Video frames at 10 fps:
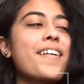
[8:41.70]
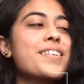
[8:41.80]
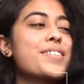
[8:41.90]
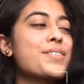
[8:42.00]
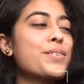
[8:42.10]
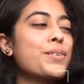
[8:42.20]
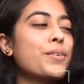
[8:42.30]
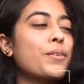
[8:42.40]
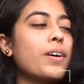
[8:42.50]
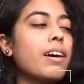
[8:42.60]

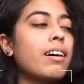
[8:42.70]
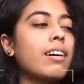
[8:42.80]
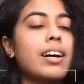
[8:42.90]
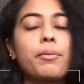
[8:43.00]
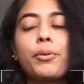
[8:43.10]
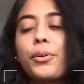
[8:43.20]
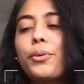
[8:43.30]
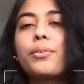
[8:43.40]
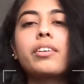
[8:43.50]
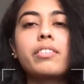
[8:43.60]
So I'm going
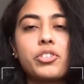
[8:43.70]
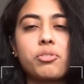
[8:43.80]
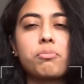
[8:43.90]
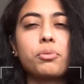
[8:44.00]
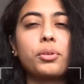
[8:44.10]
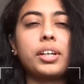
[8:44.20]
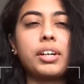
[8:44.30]
to do the vision board